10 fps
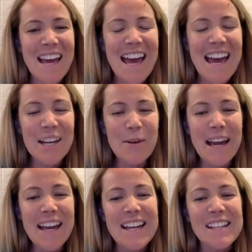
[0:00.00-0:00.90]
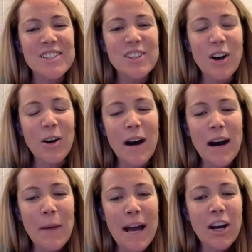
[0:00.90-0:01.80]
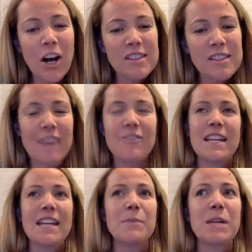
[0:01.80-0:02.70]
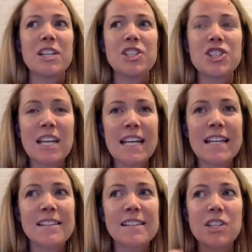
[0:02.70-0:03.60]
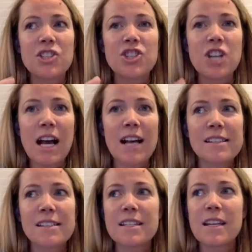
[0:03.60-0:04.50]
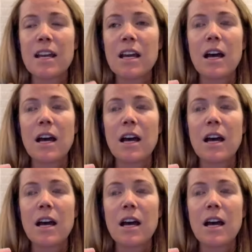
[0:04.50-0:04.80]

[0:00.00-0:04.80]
Anyway, so um, I called Stephanie because she is just